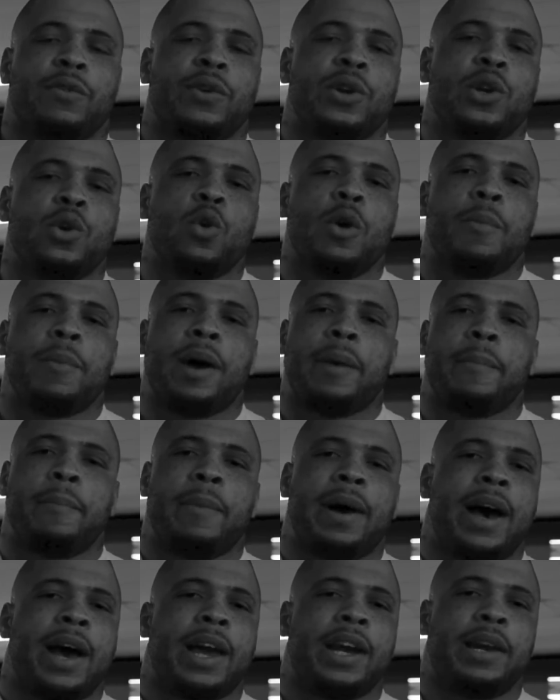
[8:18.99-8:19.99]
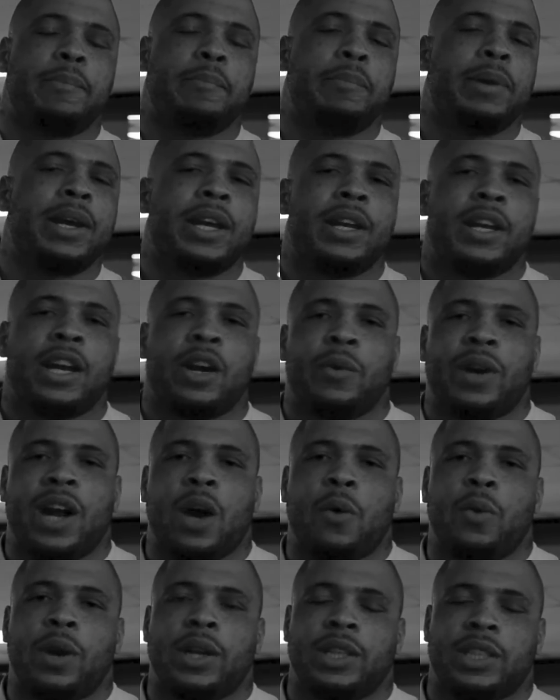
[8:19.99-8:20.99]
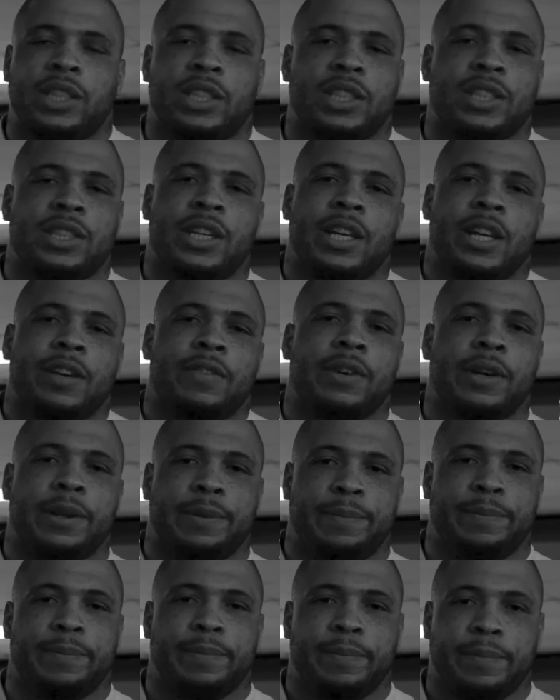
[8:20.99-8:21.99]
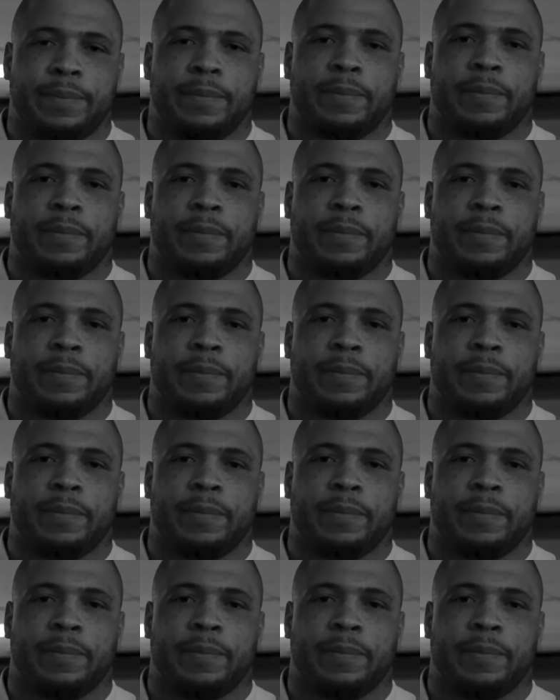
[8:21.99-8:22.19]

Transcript: renewing my mind and being there when I wanted to just give up.